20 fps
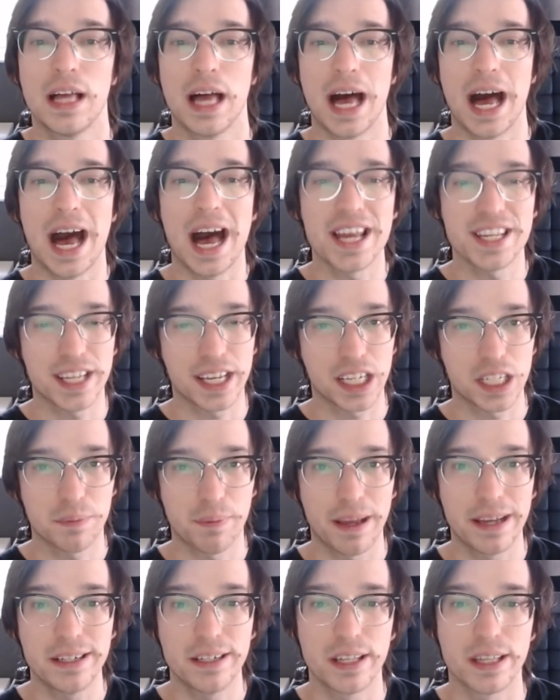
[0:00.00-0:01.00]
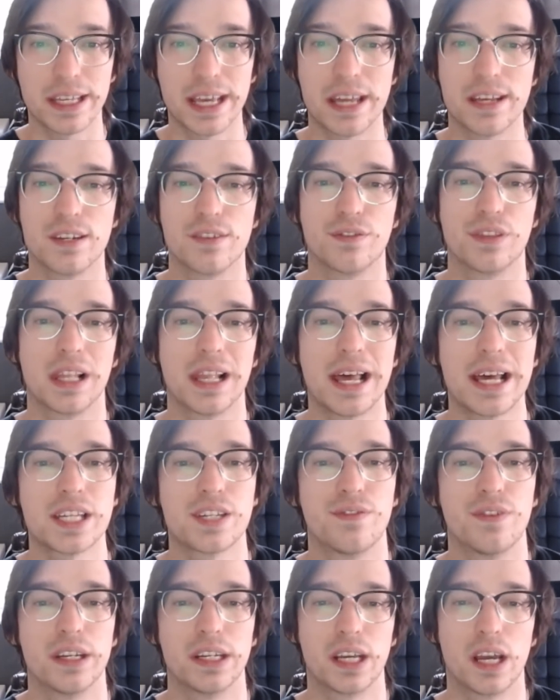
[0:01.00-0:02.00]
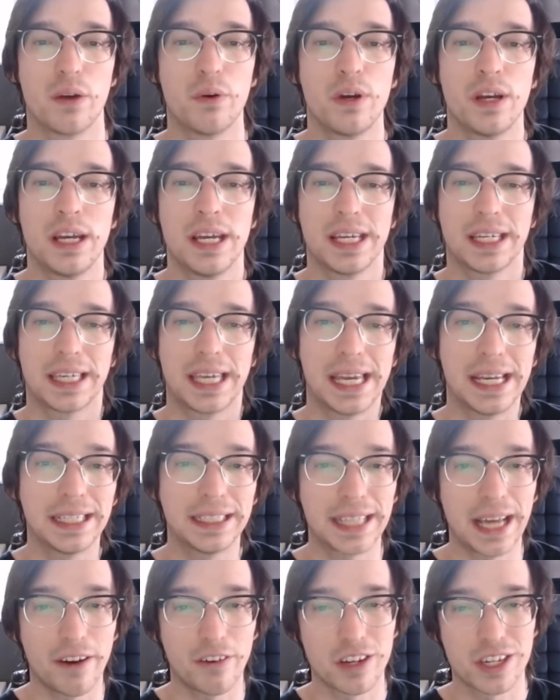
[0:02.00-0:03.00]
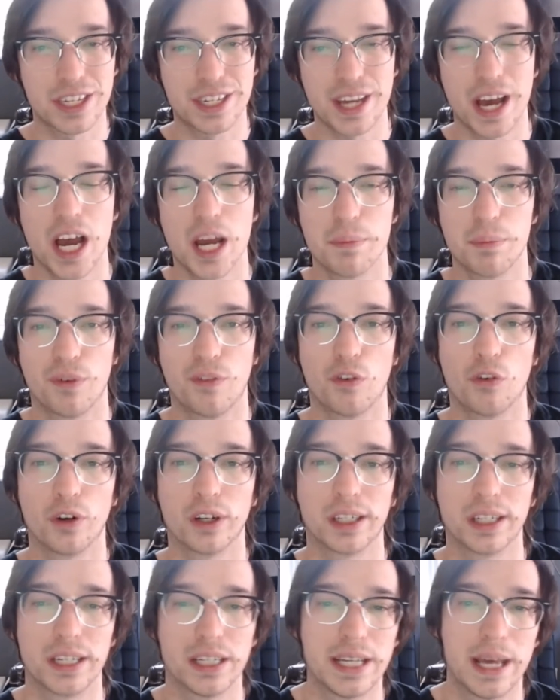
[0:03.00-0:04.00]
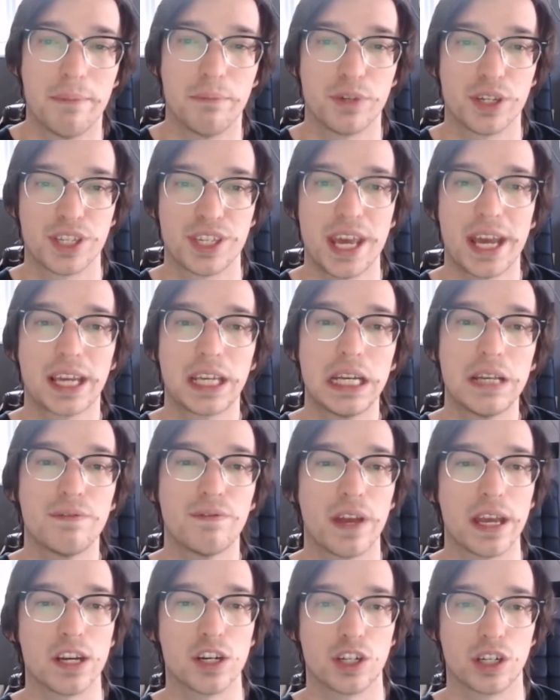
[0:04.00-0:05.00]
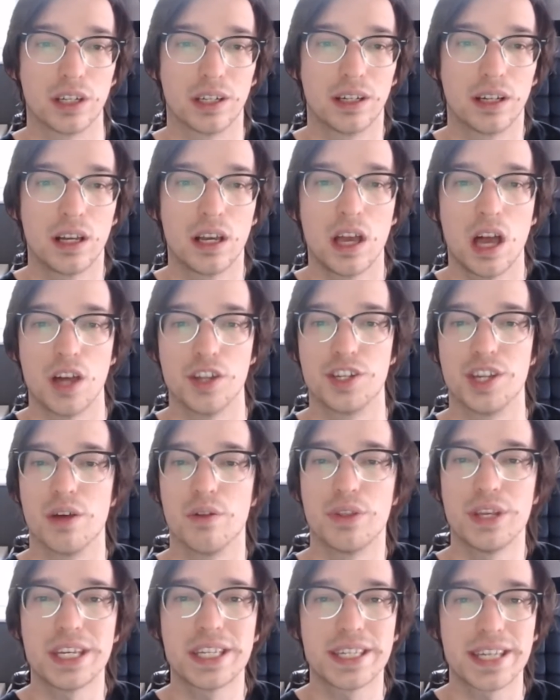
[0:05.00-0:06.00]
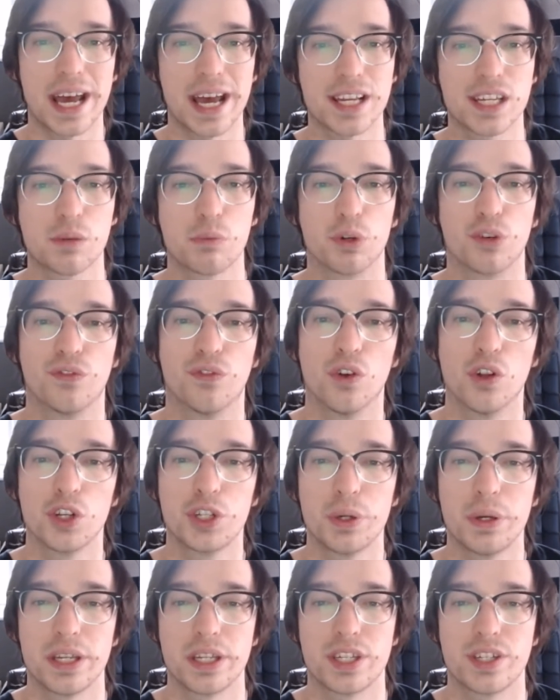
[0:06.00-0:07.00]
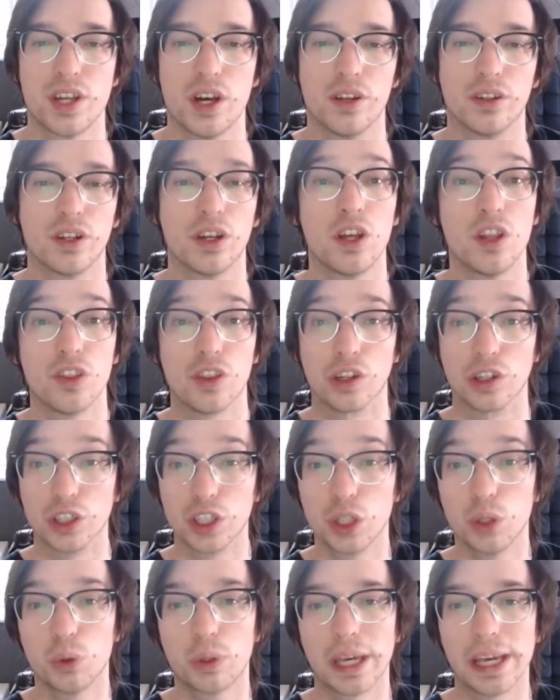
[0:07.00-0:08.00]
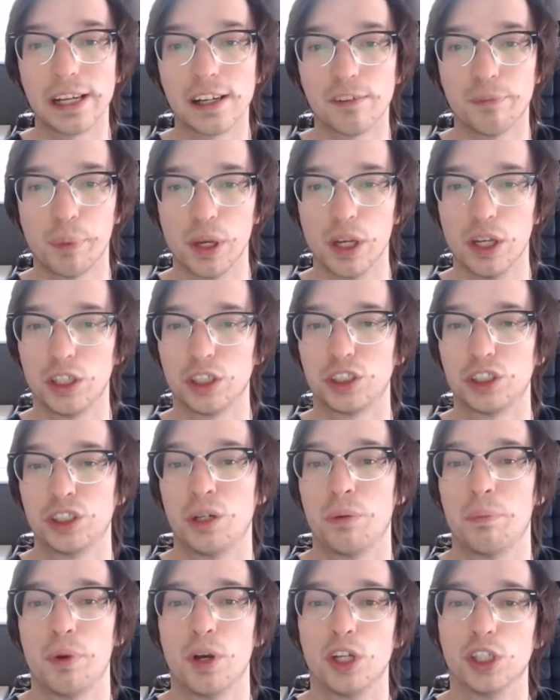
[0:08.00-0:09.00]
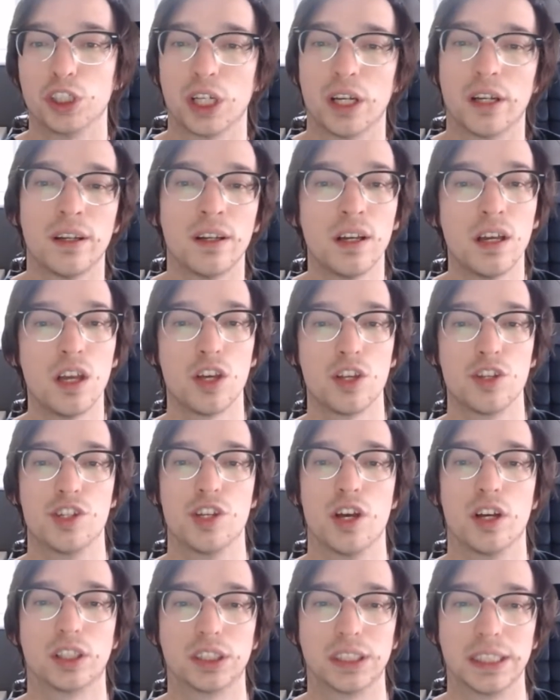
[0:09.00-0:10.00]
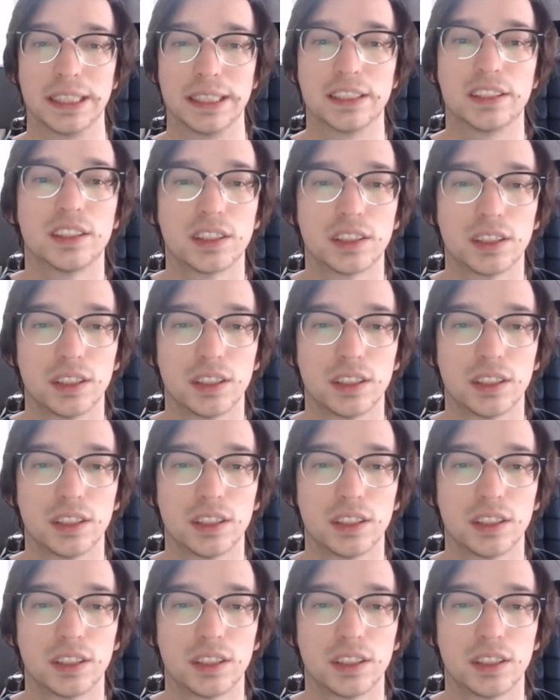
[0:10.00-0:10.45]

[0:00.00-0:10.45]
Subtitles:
As I explained at the end of the last video, King Darius died before he could attempt a second invasion, and so this task would fall to his son, the new king of Persia, Xerxes.